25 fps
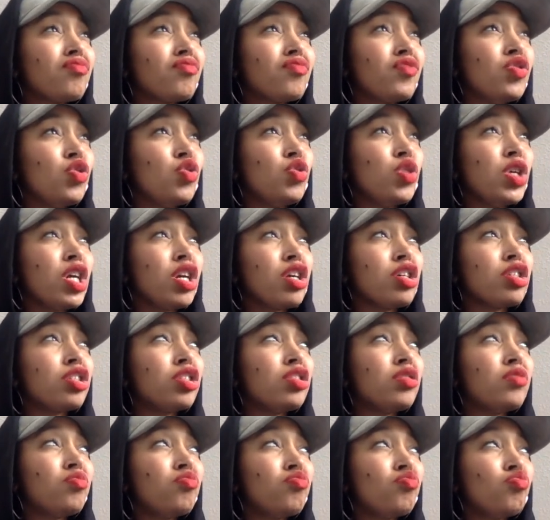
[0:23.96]
New
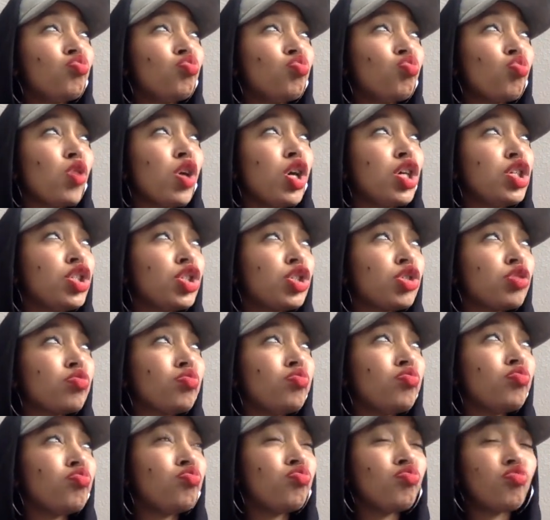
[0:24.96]
Year's was
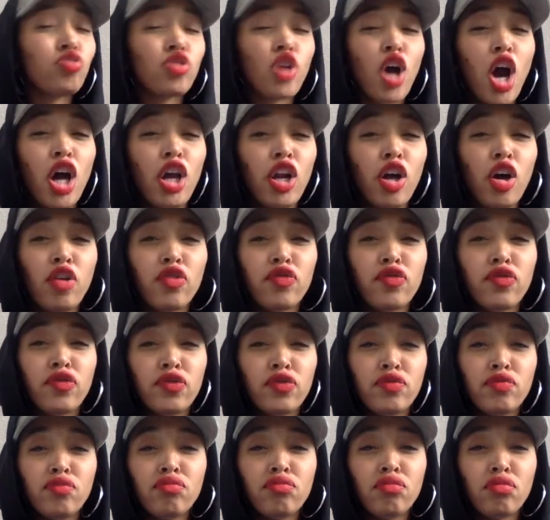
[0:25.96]
kind of
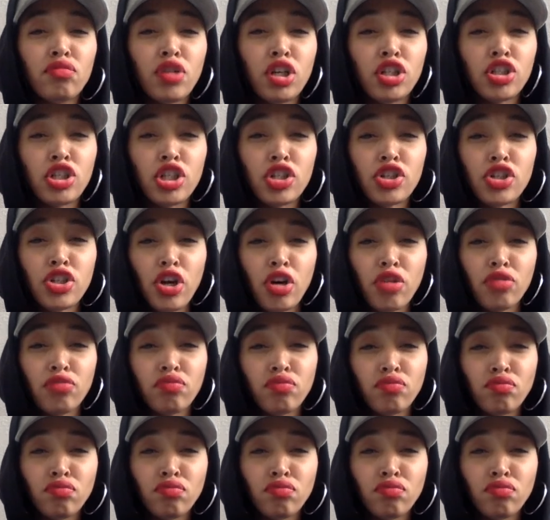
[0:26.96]
a shit show.